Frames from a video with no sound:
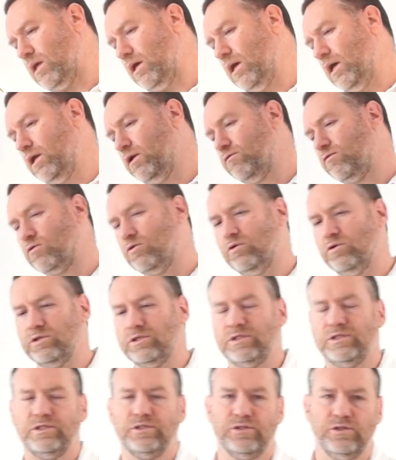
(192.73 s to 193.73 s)
And of
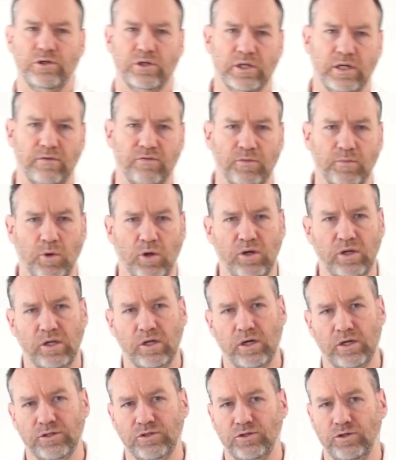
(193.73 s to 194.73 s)
course, you can have the modelling
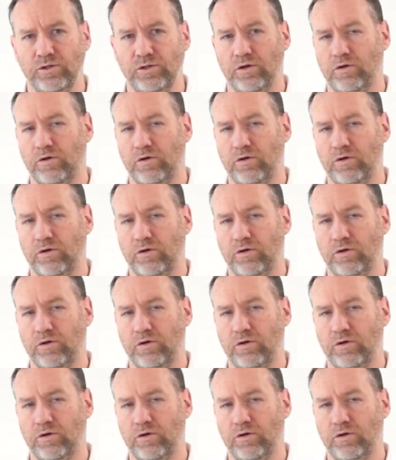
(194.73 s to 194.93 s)
light turned